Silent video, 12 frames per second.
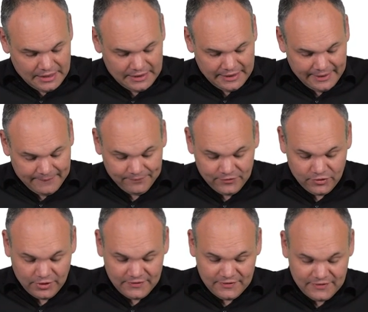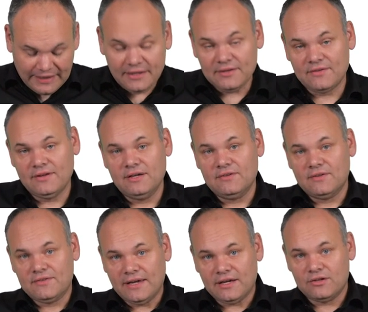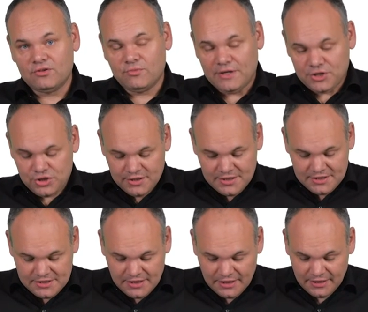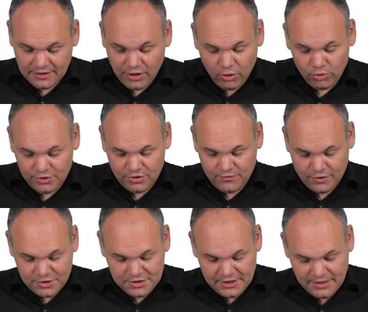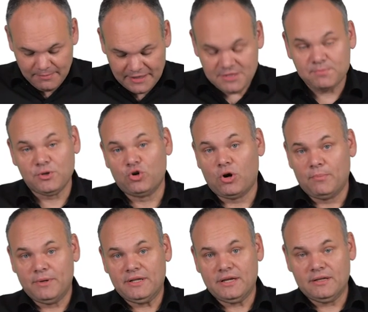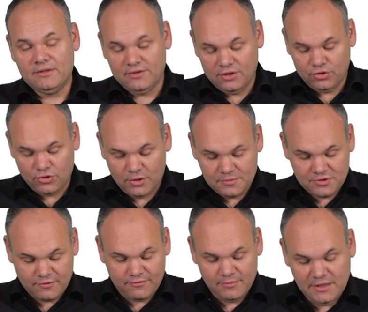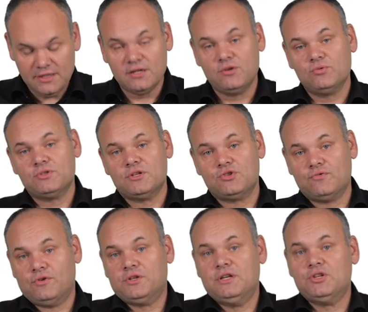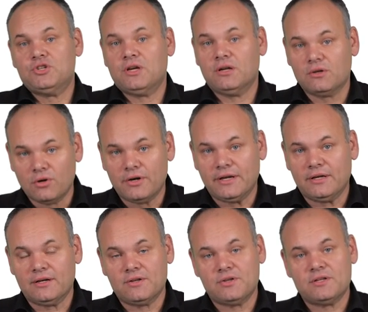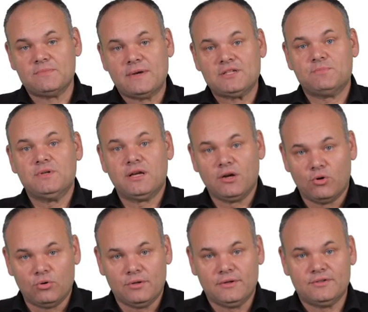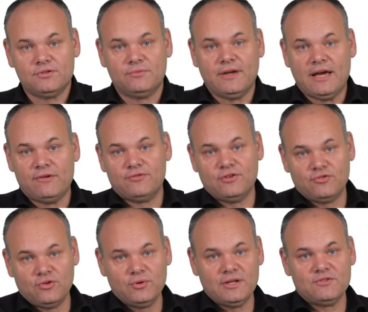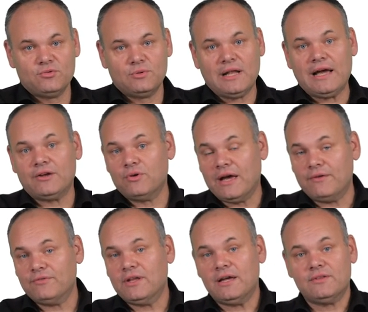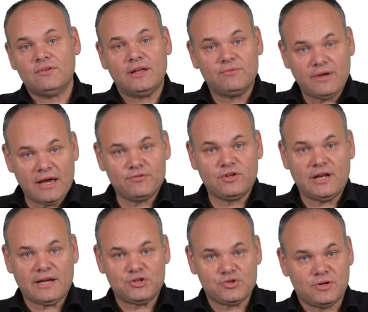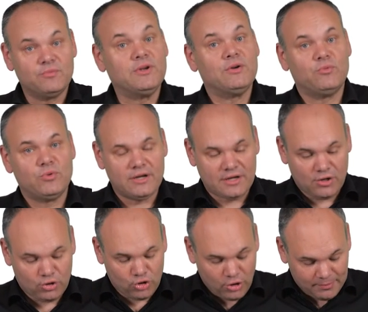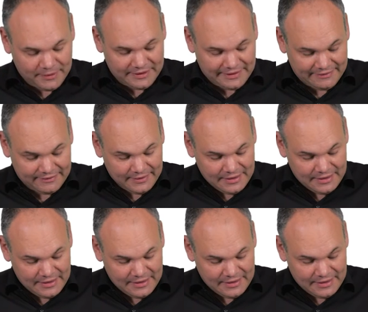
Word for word: Yeah, so the second question is the whole university must be competent in terms of media usage for teaching and learning. That must be the goal. So we have the students who would like to have that, and we have the lecturer who are now competent.